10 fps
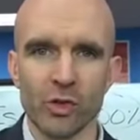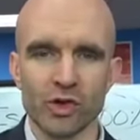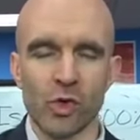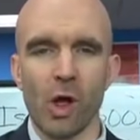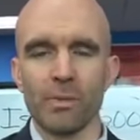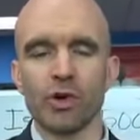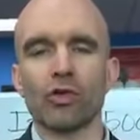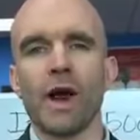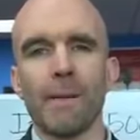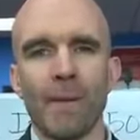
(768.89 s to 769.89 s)
which will help you
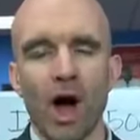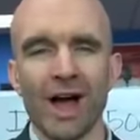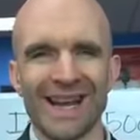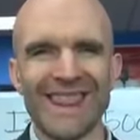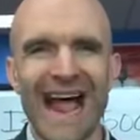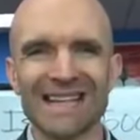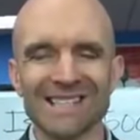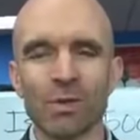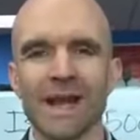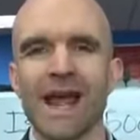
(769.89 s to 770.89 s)
create a bond.
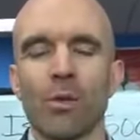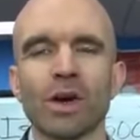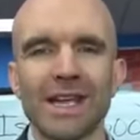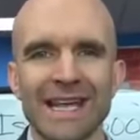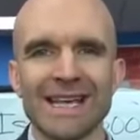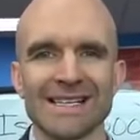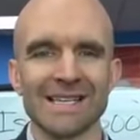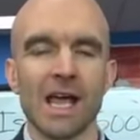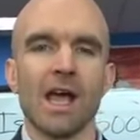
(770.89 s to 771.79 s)
That's what networking is.